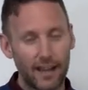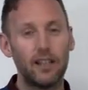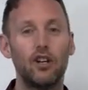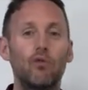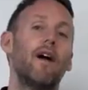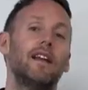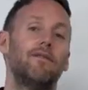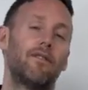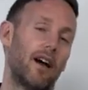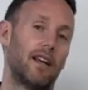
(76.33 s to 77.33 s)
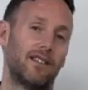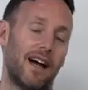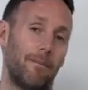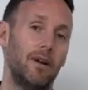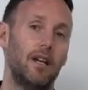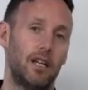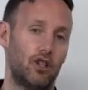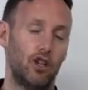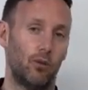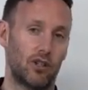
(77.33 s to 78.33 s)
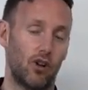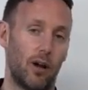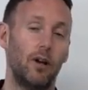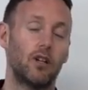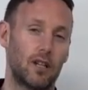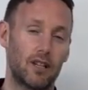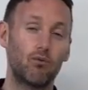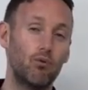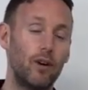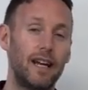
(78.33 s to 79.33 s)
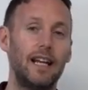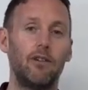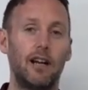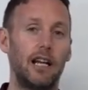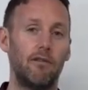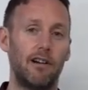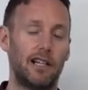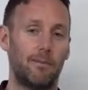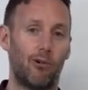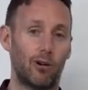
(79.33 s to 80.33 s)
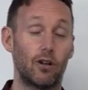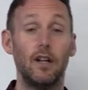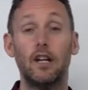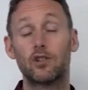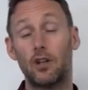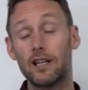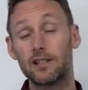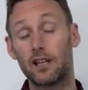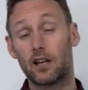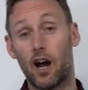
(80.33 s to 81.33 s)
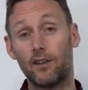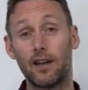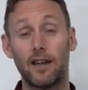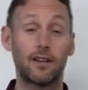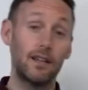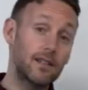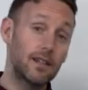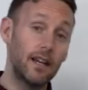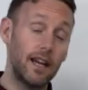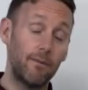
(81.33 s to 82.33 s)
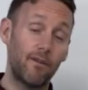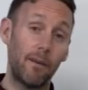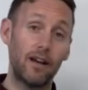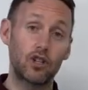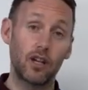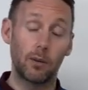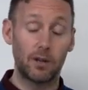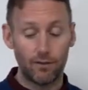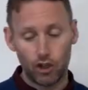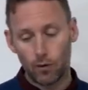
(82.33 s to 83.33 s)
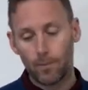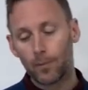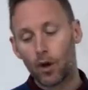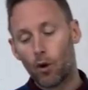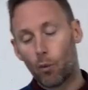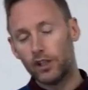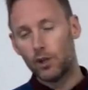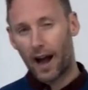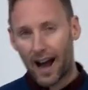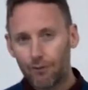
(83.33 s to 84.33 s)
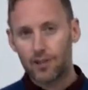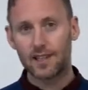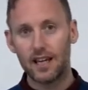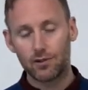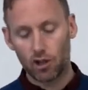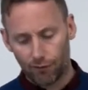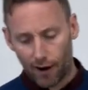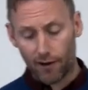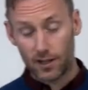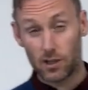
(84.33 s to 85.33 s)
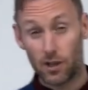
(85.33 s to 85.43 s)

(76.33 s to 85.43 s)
getting you ready for that exam in 2 months' time. So that's really, really, really important. So listen to the content, listen to the information that I'm giving you. What you have received so far